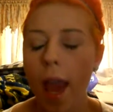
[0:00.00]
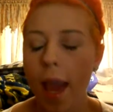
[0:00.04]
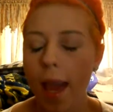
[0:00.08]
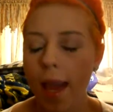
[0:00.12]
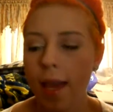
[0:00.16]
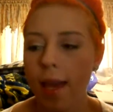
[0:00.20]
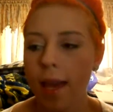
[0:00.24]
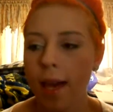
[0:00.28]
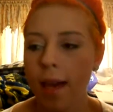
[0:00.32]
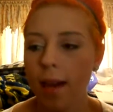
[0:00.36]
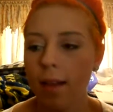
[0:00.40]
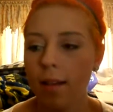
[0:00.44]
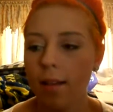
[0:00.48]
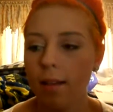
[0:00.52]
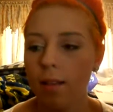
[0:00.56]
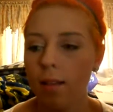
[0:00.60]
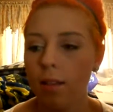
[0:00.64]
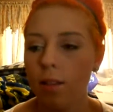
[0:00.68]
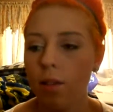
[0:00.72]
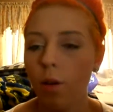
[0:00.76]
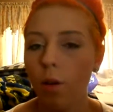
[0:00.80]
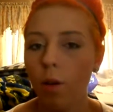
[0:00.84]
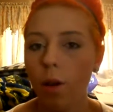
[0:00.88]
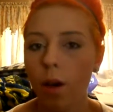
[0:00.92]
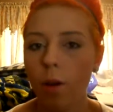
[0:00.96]
And
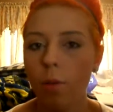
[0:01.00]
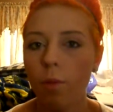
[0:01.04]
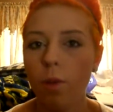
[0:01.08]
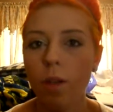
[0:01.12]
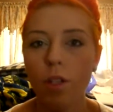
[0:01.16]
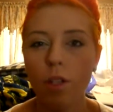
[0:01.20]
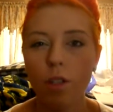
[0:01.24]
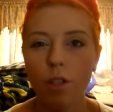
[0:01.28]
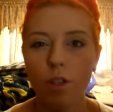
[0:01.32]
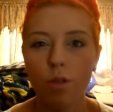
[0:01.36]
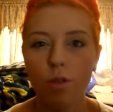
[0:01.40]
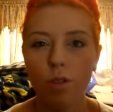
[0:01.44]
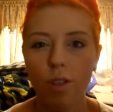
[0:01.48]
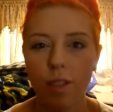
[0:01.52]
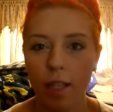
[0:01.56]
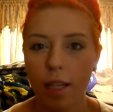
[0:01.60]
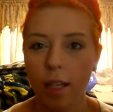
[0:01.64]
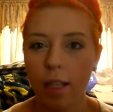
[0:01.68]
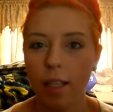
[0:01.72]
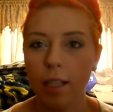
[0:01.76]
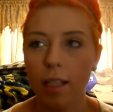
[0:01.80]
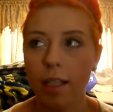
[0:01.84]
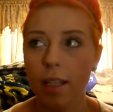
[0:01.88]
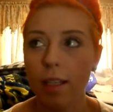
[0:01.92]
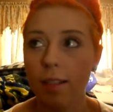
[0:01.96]
so I went to
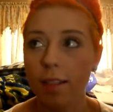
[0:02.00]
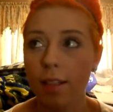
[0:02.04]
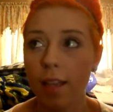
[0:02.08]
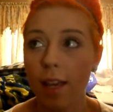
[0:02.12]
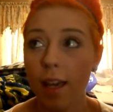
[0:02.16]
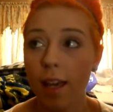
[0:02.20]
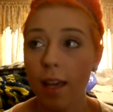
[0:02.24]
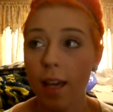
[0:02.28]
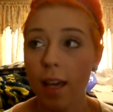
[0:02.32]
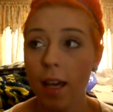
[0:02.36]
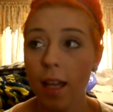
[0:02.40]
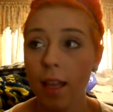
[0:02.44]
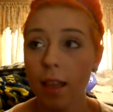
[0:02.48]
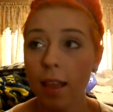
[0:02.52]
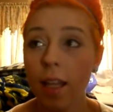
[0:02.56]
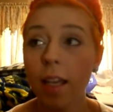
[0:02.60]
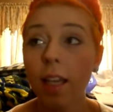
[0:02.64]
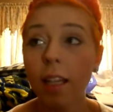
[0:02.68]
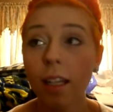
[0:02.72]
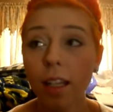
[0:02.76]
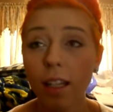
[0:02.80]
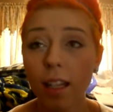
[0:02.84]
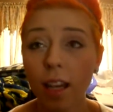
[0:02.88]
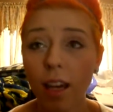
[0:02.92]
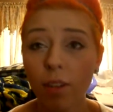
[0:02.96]
Sally's, and they
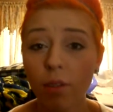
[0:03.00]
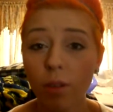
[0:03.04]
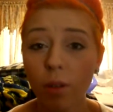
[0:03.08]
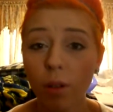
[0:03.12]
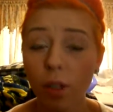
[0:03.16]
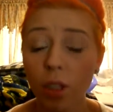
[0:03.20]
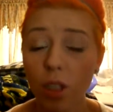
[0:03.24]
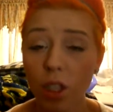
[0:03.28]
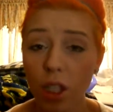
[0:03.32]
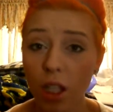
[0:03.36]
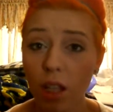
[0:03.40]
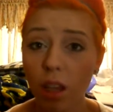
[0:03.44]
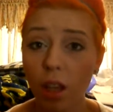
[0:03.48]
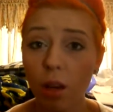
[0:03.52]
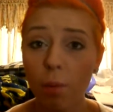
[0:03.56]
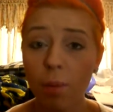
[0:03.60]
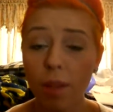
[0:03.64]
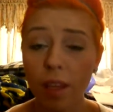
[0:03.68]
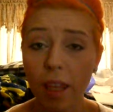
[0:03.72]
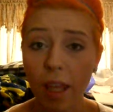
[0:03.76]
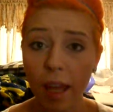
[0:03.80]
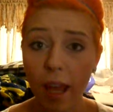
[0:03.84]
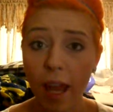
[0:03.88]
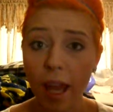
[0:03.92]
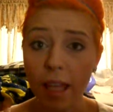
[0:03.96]
didn't have orange either, but
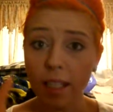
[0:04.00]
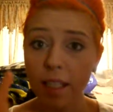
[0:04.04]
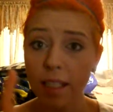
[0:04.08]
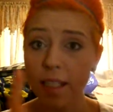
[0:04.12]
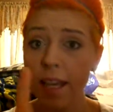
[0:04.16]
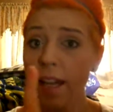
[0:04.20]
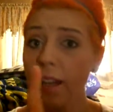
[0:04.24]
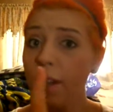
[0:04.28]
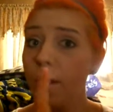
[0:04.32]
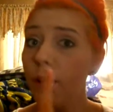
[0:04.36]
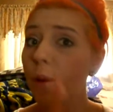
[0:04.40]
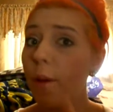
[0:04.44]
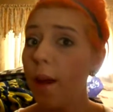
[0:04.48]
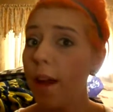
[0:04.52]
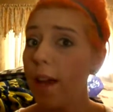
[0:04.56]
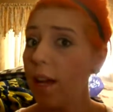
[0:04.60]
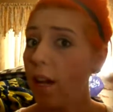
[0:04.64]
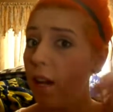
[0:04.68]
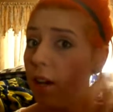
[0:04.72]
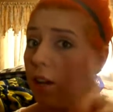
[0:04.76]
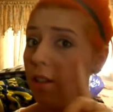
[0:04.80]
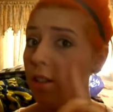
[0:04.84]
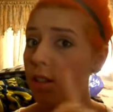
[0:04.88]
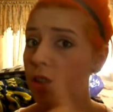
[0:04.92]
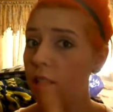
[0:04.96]
they had yellow
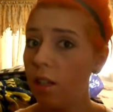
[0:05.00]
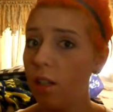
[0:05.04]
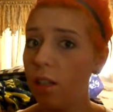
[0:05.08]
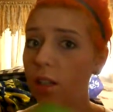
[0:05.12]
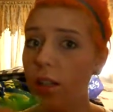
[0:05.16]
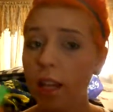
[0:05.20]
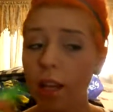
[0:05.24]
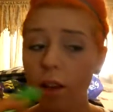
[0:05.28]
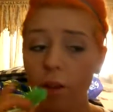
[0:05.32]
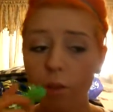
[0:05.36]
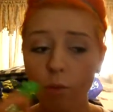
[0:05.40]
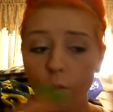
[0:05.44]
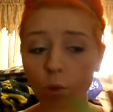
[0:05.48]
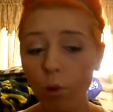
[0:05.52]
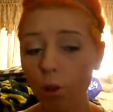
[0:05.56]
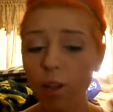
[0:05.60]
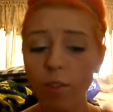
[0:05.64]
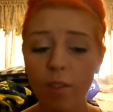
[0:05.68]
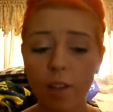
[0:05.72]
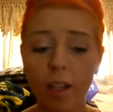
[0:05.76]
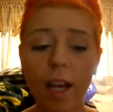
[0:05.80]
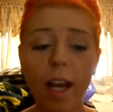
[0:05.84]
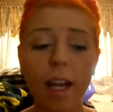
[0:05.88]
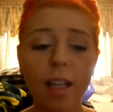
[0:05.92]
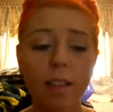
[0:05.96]
and like 4
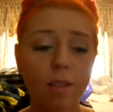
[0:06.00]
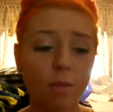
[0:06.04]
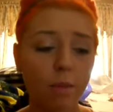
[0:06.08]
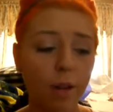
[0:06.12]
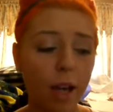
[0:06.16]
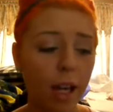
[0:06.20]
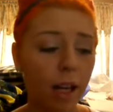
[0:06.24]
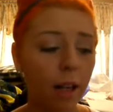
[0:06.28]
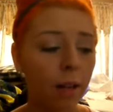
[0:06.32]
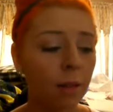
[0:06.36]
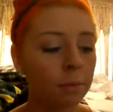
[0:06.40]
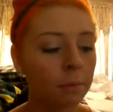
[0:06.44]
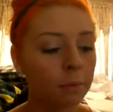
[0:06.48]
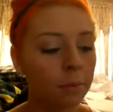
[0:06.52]
different kinds of red.